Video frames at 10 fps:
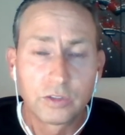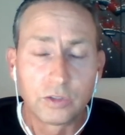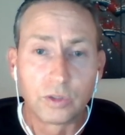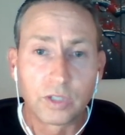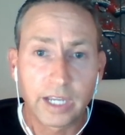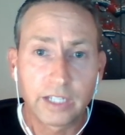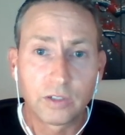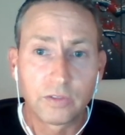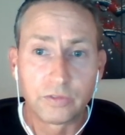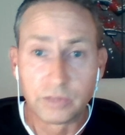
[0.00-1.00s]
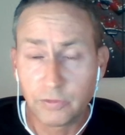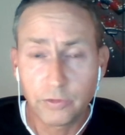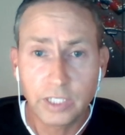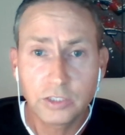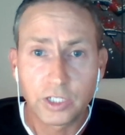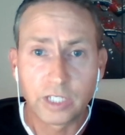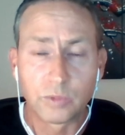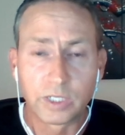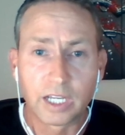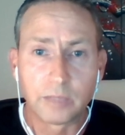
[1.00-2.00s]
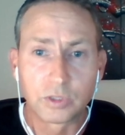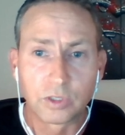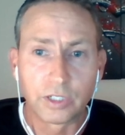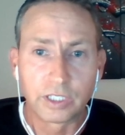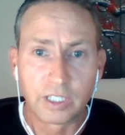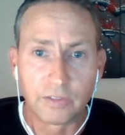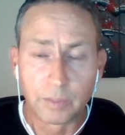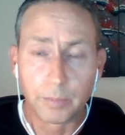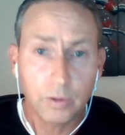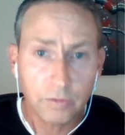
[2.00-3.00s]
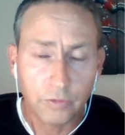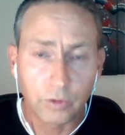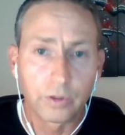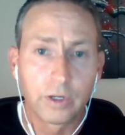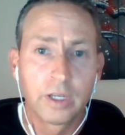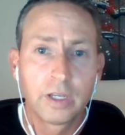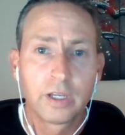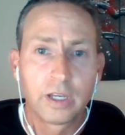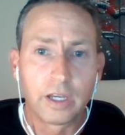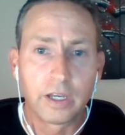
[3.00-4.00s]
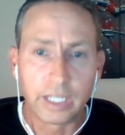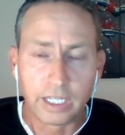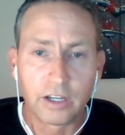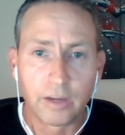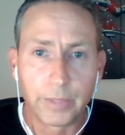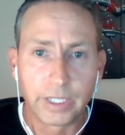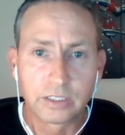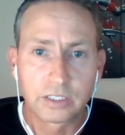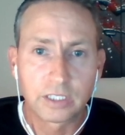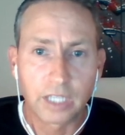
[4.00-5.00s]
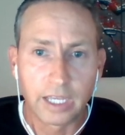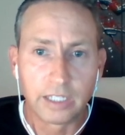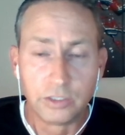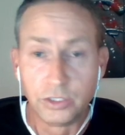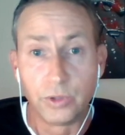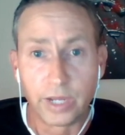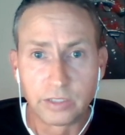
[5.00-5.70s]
to kind of differentiate when it comes to connectivity, both for incumbents and new